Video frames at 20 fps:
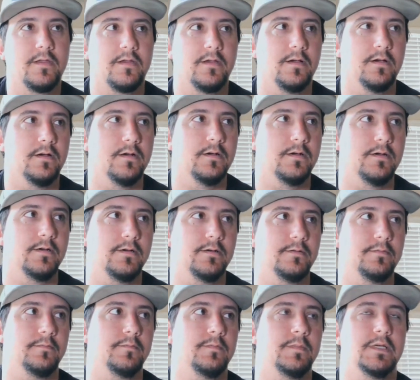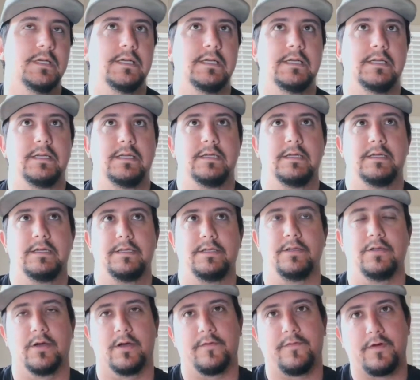
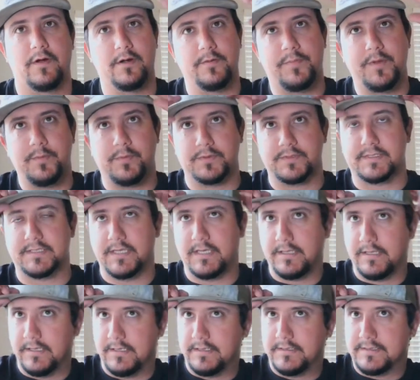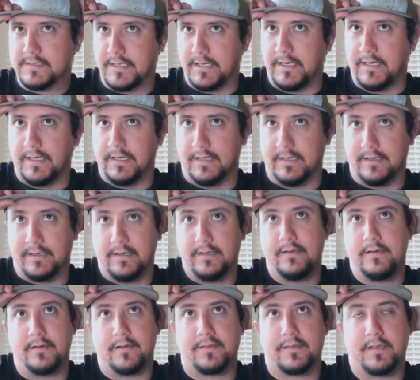I've heard people say this, and
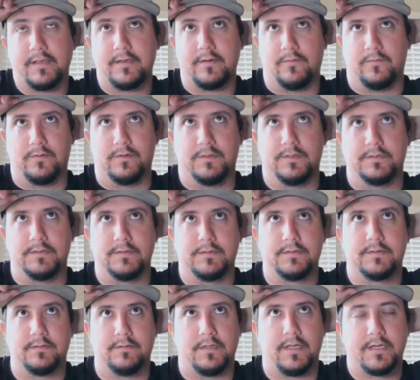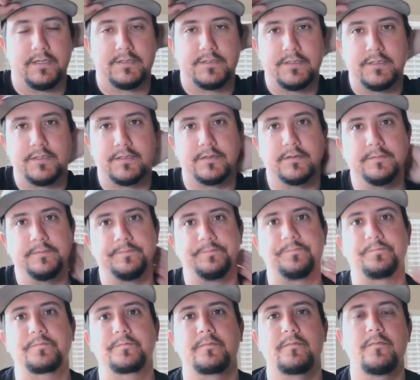I think it was last year
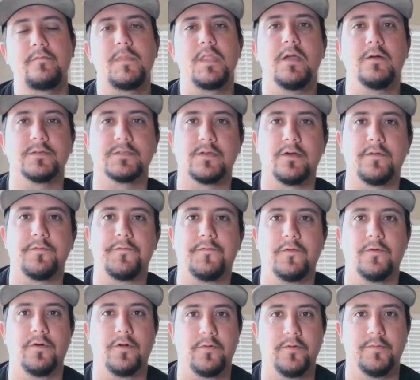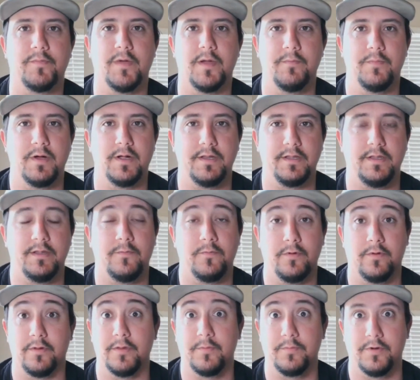I was on Fort with my buddy and we
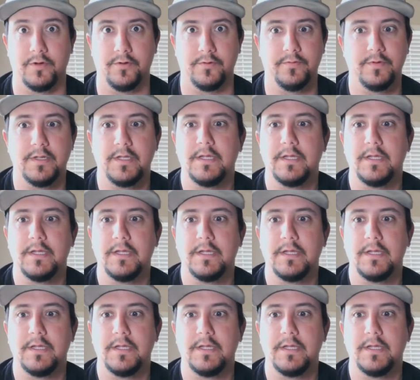were in the boat,